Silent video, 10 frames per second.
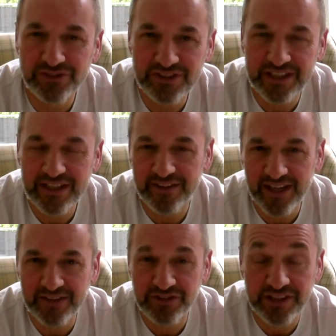and teeth, and
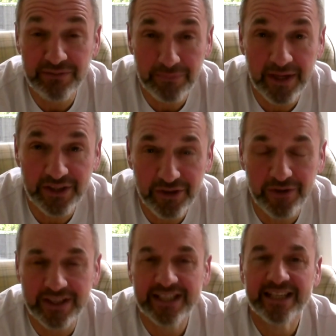I've seen my
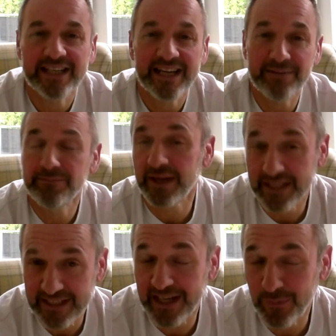dog and my
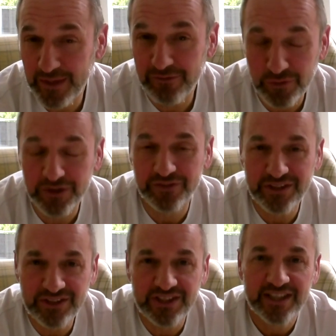cat. We have one of
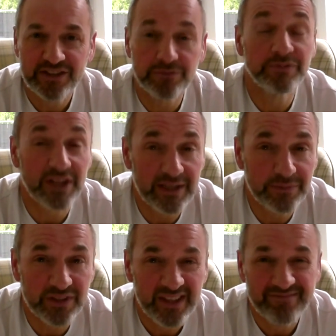each.
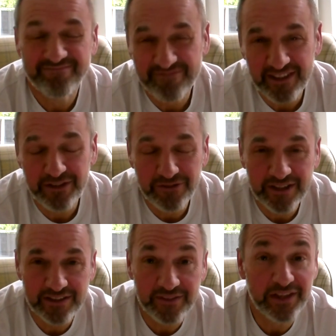Sometimes, very
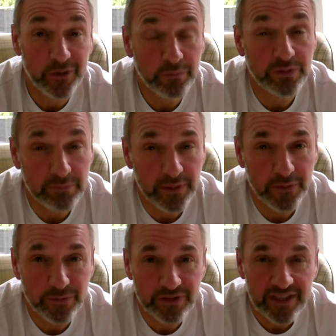rarely, they come to
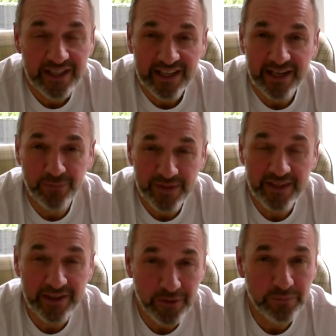blows. And when
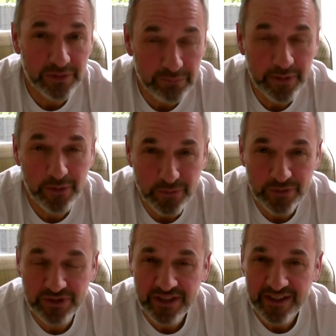they come to
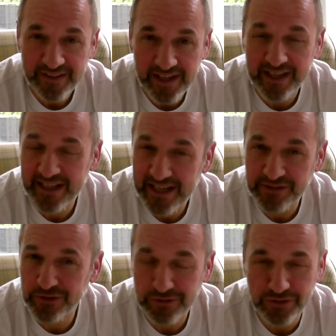blows, that
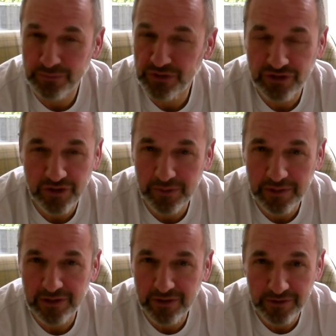cat's got some sharp
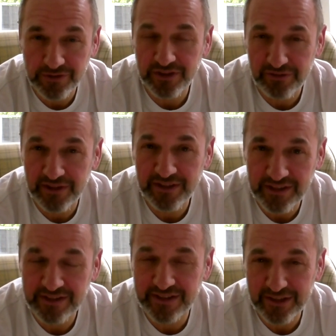claws to defend
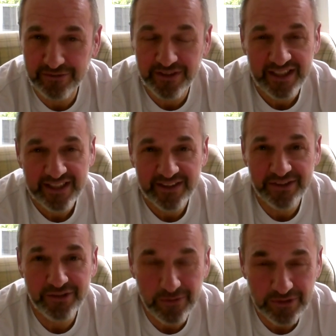itself. The
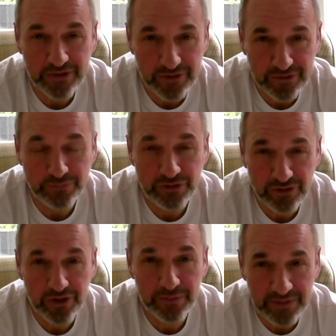dog's got some
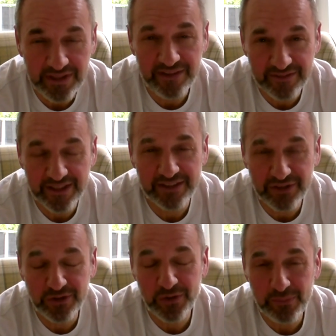sharp teeth to have a
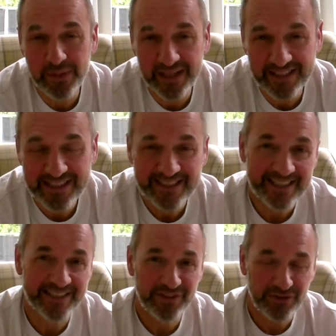go back.
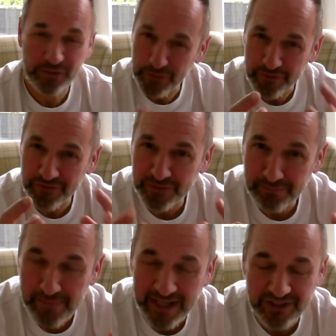And the two of
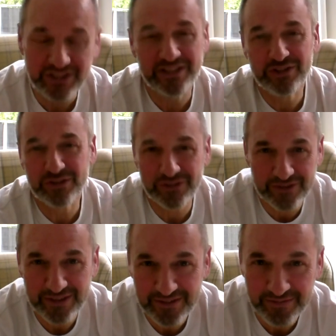them match each other,
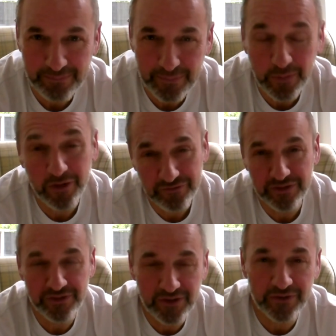and more often
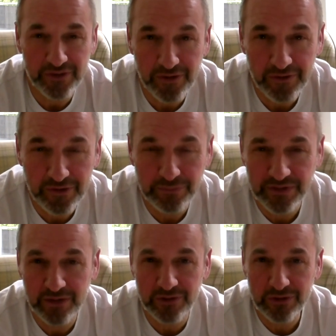than not, the dog comes
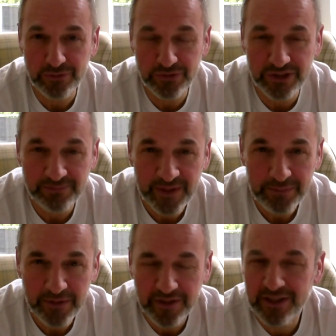out the loser.
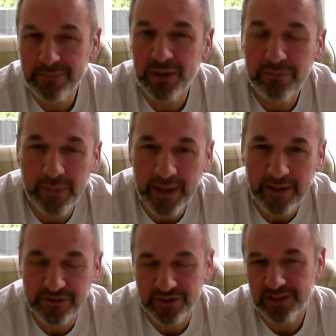Think about
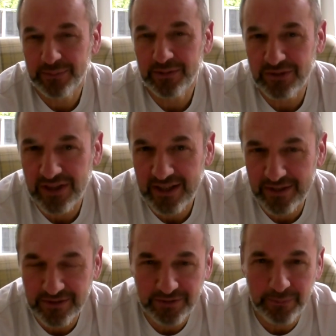bears, think about
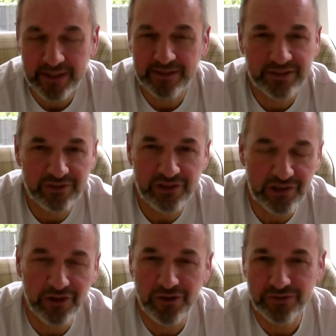tigers. Bears can
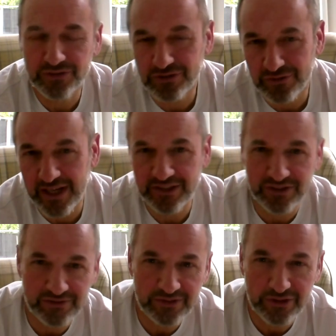claw and scratch
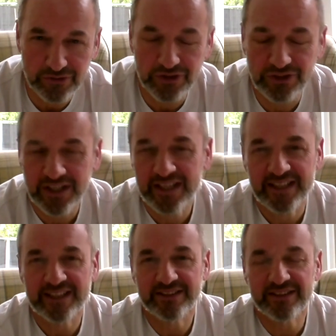and crush,
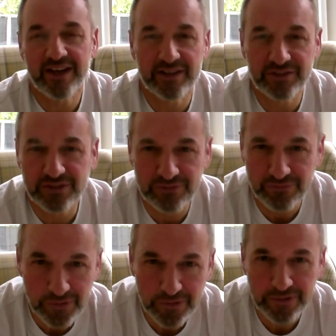and tigers can
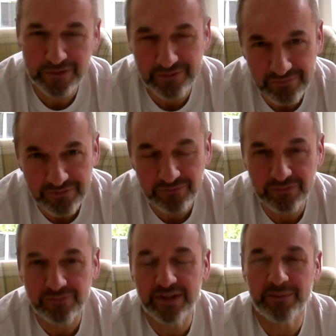roar and
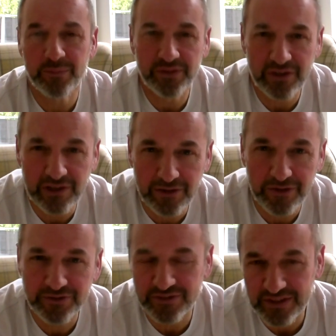rip with the
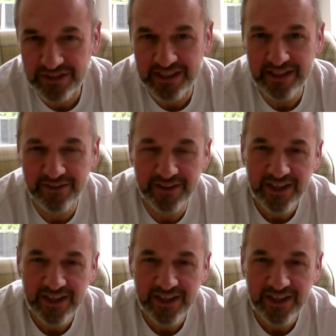claws and the teeth. And